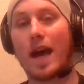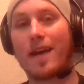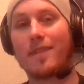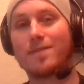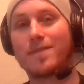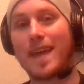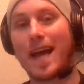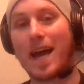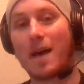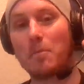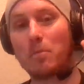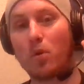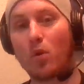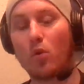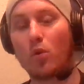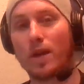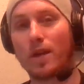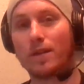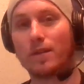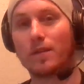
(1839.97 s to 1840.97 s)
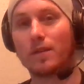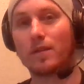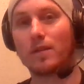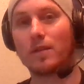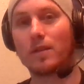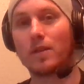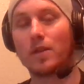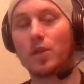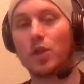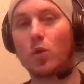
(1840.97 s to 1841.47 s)
At that point,
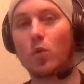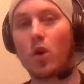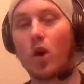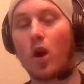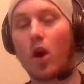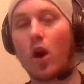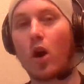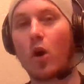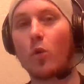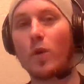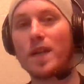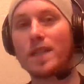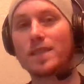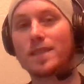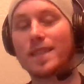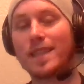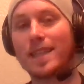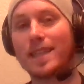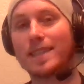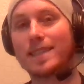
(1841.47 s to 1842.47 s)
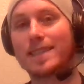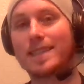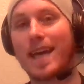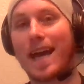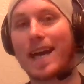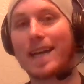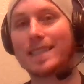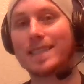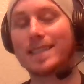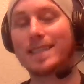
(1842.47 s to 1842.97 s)
you were always the
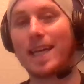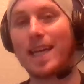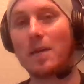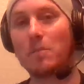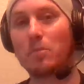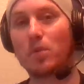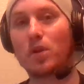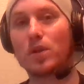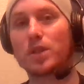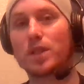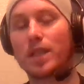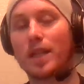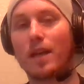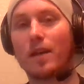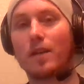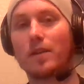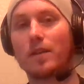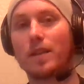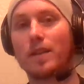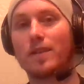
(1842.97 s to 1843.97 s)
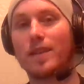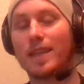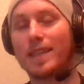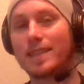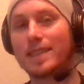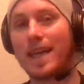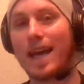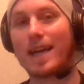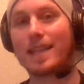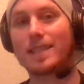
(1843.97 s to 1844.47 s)
exact same personality, the
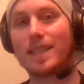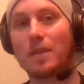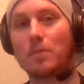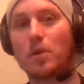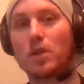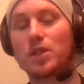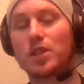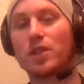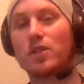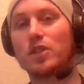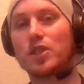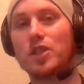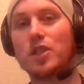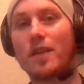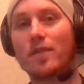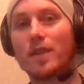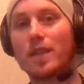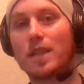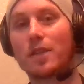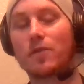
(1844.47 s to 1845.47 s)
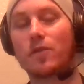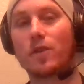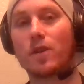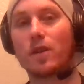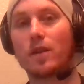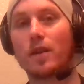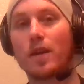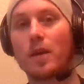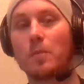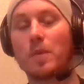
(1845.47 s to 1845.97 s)
exact same person. There's nothing
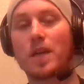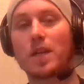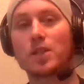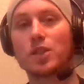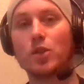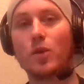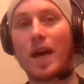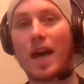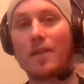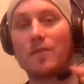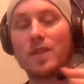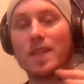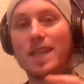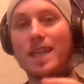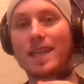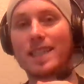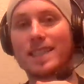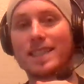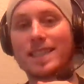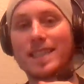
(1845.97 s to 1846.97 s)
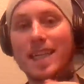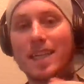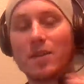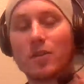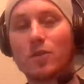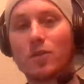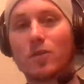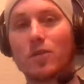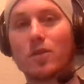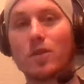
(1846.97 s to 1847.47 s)
different because you have the
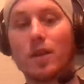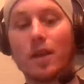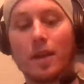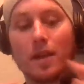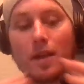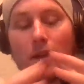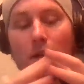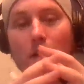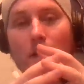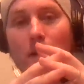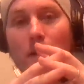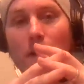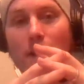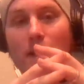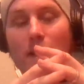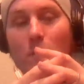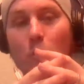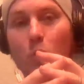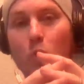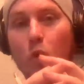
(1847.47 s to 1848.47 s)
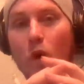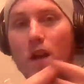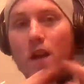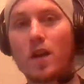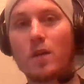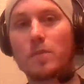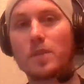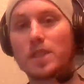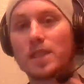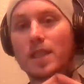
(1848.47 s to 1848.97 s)
identical,
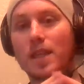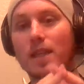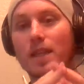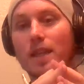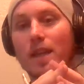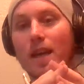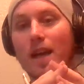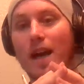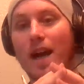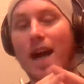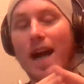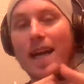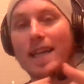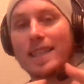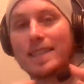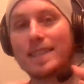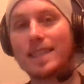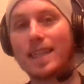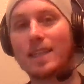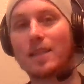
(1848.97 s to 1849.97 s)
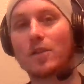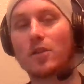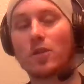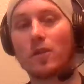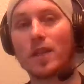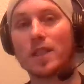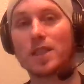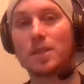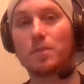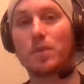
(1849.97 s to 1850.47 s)
100%
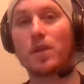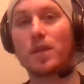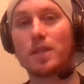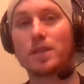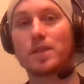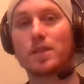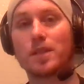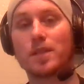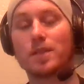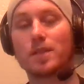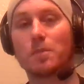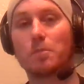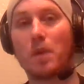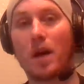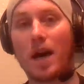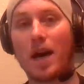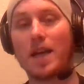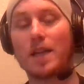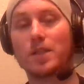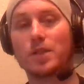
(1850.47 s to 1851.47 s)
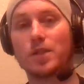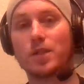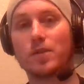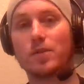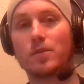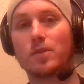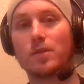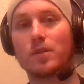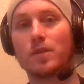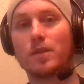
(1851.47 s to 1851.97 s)
identical experiences behind
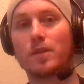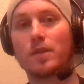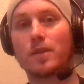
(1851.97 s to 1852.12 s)
you.